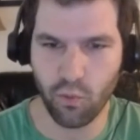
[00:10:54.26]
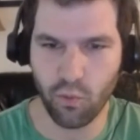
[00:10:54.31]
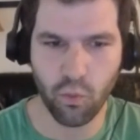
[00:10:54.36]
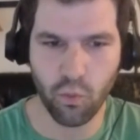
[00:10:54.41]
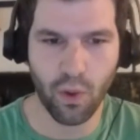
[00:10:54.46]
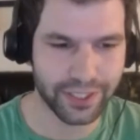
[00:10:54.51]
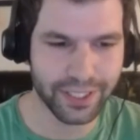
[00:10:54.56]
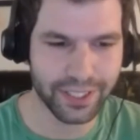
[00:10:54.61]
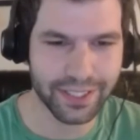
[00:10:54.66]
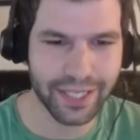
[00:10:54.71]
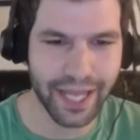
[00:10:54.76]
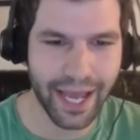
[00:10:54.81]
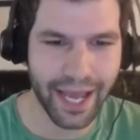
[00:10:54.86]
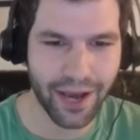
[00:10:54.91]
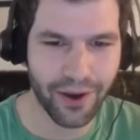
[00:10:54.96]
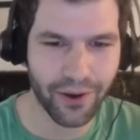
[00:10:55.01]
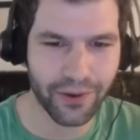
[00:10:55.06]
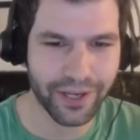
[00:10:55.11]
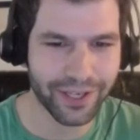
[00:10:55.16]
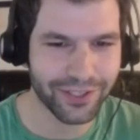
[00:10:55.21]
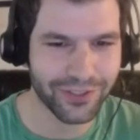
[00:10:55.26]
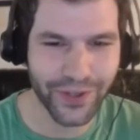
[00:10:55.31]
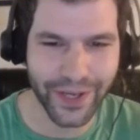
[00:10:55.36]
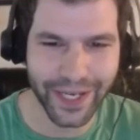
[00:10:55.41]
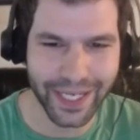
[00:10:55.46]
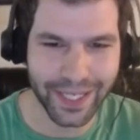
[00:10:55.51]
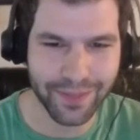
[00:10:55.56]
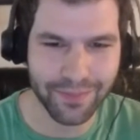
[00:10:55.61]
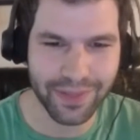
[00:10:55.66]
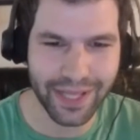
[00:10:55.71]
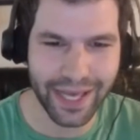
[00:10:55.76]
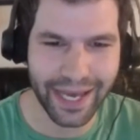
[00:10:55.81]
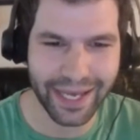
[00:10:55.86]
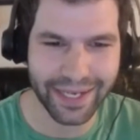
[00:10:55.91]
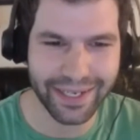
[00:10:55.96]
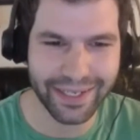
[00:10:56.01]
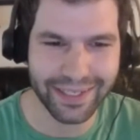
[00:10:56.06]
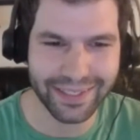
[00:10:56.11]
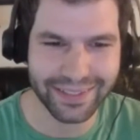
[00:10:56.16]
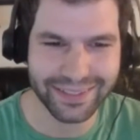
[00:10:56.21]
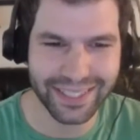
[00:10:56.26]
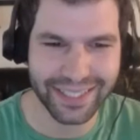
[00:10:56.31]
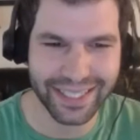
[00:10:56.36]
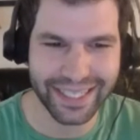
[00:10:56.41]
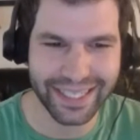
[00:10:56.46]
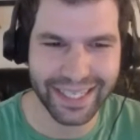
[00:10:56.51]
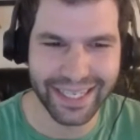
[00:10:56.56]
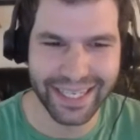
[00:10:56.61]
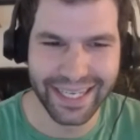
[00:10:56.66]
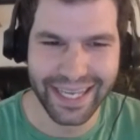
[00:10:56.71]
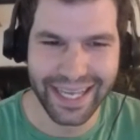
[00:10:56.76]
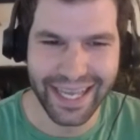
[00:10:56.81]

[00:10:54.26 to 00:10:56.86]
written down a trading plan. It's like